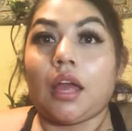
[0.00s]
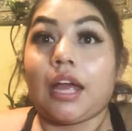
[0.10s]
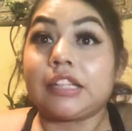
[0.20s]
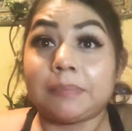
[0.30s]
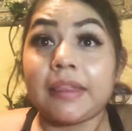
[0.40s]

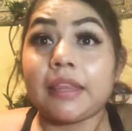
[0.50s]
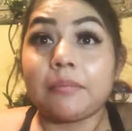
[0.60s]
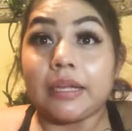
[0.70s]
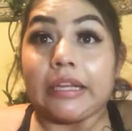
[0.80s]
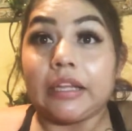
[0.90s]
I spent the
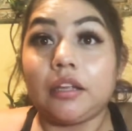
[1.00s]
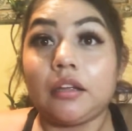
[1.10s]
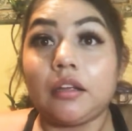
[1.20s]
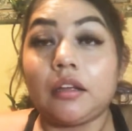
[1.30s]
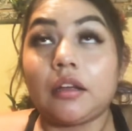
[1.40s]
money.
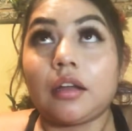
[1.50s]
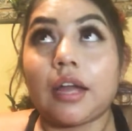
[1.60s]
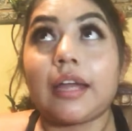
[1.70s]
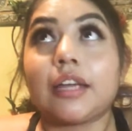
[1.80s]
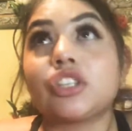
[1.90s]

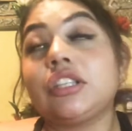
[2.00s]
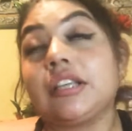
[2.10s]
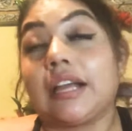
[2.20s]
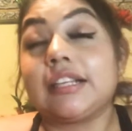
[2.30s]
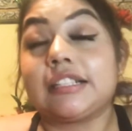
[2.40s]
I actually
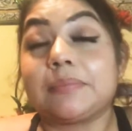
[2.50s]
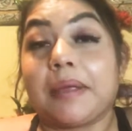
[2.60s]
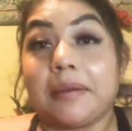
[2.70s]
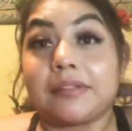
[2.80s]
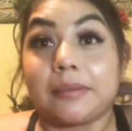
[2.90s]
at least
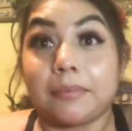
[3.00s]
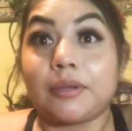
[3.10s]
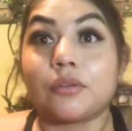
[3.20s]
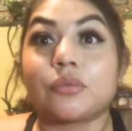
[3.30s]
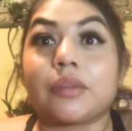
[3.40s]
paid some
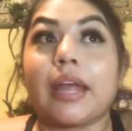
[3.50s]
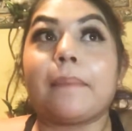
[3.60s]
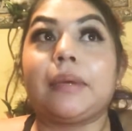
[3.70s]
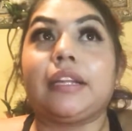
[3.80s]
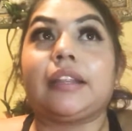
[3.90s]
bills with that
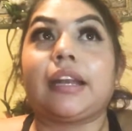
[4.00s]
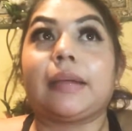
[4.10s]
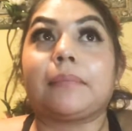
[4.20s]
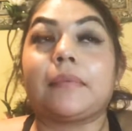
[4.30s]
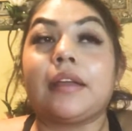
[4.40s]
money that
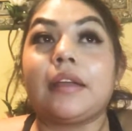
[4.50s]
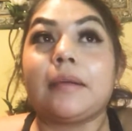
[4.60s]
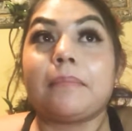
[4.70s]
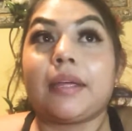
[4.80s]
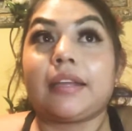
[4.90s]
I
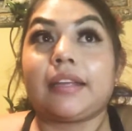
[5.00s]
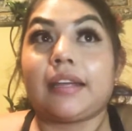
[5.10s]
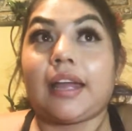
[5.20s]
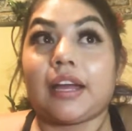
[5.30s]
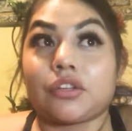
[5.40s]
made
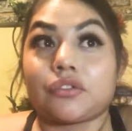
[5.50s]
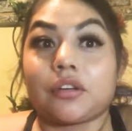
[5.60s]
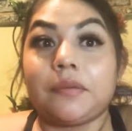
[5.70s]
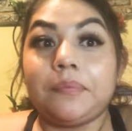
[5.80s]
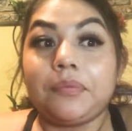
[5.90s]

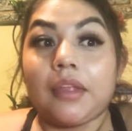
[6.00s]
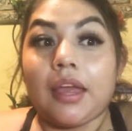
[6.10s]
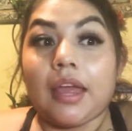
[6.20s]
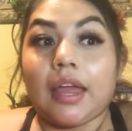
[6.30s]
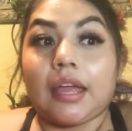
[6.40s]
extra.
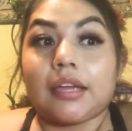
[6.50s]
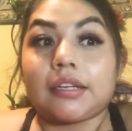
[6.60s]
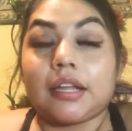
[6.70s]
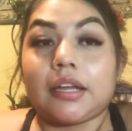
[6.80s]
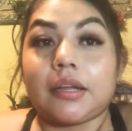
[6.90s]

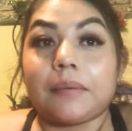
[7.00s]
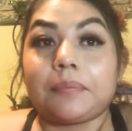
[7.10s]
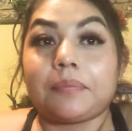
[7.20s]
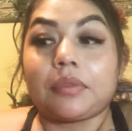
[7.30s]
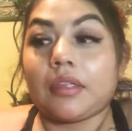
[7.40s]
And um,
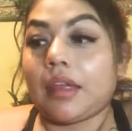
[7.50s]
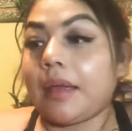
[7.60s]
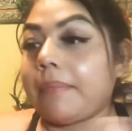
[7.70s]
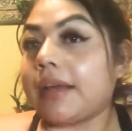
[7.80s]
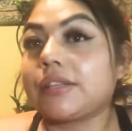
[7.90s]

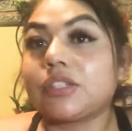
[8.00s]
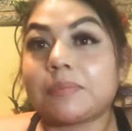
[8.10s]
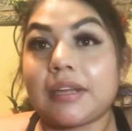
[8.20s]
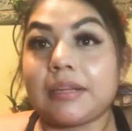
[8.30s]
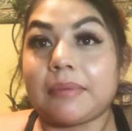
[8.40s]
I'm back to
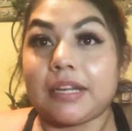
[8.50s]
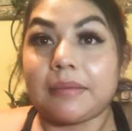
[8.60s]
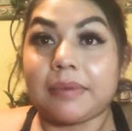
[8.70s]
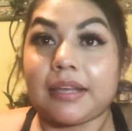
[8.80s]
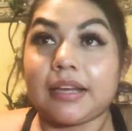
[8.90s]
spending money
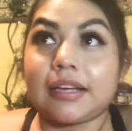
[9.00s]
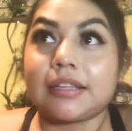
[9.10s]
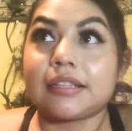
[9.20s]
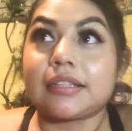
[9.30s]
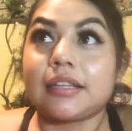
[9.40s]

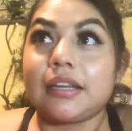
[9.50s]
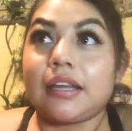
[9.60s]
because